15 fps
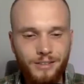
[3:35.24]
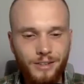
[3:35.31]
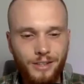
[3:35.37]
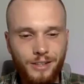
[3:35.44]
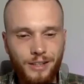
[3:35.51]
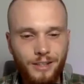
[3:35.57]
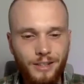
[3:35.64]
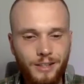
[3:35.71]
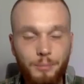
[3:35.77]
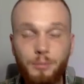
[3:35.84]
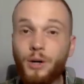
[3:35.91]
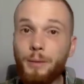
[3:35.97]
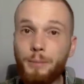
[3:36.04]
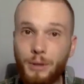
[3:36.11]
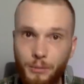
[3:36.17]
are the, the, the
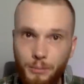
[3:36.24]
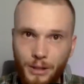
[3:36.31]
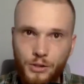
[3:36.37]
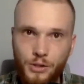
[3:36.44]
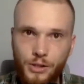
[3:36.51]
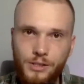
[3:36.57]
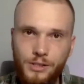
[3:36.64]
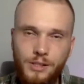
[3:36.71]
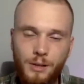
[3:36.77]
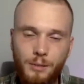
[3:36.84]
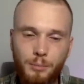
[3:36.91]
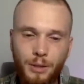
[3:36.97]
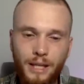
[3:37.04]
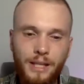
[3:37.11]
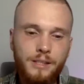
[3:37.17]
primary metrics, the
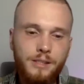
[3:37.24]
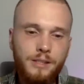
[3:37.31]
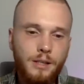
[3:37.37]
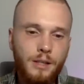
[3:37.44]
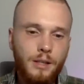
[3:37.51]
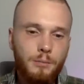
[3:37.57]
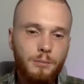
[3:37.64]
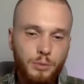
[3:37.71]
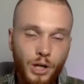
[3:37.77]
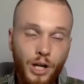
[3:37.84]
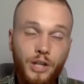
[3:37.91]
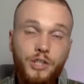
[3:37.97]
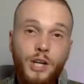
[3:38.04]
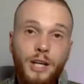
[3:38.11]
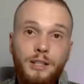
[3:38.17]
place,
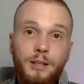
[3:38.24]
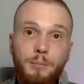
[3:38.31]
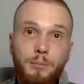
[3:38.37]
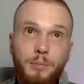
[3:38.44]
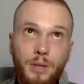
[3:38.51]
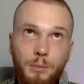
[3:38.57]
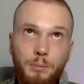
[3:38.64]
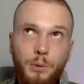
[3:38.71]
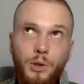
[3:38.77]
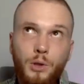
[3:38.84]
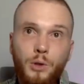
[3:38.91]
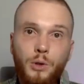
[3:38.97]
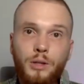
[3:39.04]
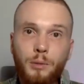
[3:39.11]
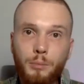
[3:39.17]
project, the
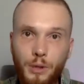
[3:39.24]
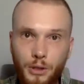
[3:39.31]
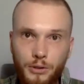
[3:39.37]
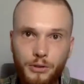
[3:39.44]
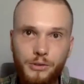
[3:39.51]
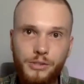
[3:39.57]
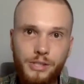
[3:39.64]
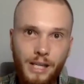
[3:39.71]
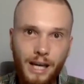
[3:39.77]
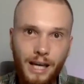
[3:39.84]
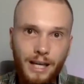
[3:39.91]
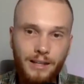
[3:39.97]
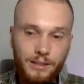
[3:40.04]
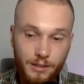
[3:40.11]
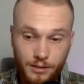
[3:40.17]
people, the perils,
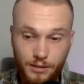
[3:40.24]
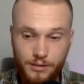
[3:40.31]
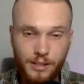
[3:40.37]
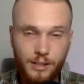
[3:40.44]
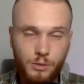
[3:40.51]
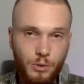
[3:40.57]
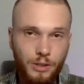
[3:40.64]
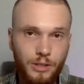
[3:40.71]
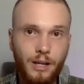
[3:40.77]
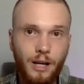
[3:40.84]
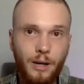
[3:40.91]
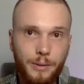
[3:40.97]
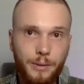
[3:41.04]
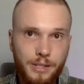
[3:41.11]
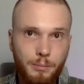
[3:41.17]
and the sixth one
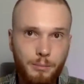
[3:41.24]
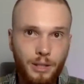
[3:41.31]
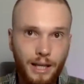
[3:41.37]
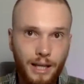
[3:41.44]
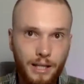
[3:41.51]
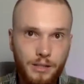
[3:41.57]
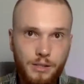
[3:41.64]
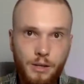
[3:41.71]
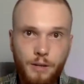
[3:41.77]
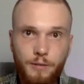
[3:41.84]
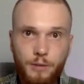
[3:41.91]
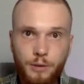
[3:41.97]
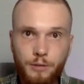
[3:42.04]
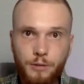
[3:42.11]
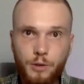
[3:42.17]
now is the plans
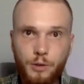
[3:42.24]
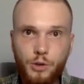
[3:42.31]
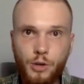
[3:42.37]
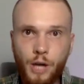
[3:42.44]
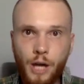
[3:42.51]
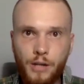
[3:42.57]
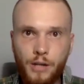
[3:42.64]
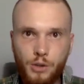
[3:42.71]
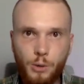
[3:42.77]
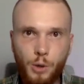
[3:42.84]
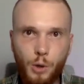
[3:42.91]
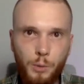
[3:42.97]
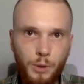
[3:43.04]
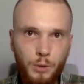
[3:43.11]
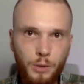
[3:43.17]
for the future. So I'm
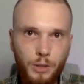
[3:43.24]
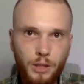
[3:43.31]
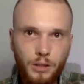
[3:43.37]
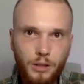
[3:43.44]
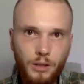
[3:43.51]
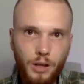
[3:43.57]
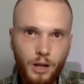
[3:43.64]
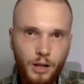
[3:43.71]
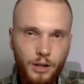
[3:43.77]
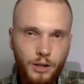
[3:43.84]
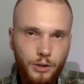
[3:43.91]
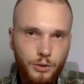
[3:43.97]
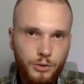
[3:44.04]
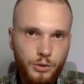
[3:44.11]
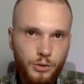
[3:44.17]
hoping we can uh,
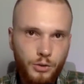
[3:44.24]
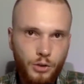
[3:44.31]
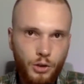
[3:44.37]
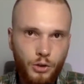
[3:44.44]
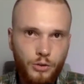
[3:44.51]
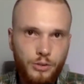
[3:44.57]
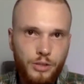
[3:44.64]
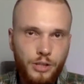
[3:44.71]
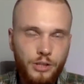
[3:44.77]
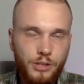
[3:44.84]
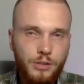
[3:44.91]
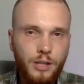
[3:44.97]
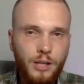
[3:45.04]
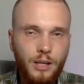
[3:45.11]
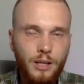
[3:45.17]
go through all six
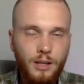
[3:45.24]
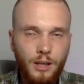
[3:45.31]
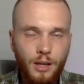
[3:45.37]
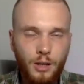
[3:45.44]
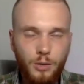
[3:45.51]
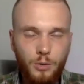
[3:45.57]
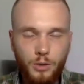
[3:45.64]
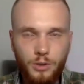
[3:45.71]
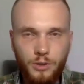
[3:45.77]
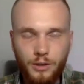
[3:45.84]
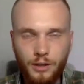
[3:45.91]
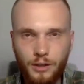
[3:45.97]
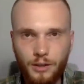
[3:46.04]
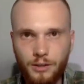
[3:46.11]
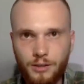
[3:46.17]
today. What do you
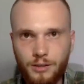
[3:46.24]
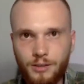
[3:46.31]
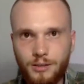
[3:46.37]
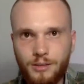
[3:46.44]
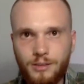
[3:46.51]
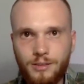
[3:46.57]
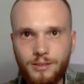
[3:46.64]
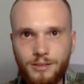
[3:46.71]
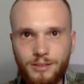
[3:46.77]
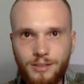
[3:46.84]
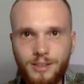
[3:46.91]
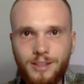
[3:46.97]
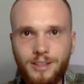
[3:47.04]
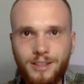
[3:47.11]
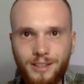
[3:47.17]
think? Sure.
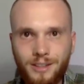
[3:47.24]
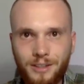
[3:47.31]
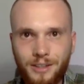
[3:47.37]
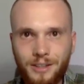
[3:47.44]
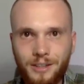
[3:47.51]
Okay,